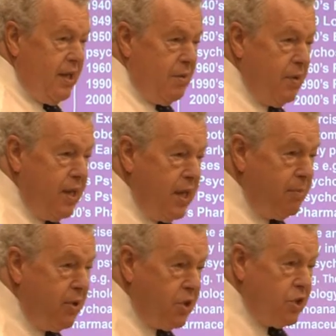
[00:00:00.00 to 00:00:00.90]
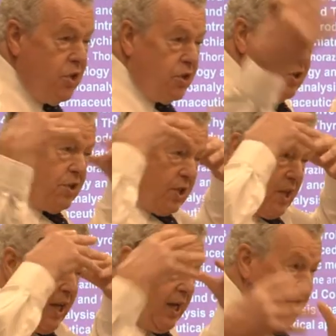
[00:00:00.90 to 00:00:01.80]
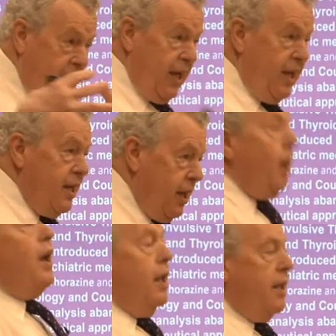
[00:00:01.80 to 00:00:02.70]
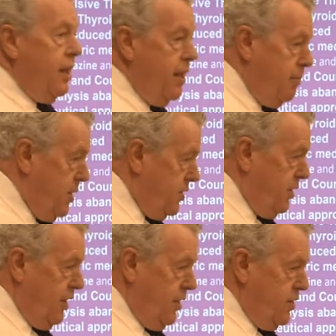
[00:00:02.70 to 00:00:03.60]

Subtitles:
when they put the shocks onto the head there, and then the person goes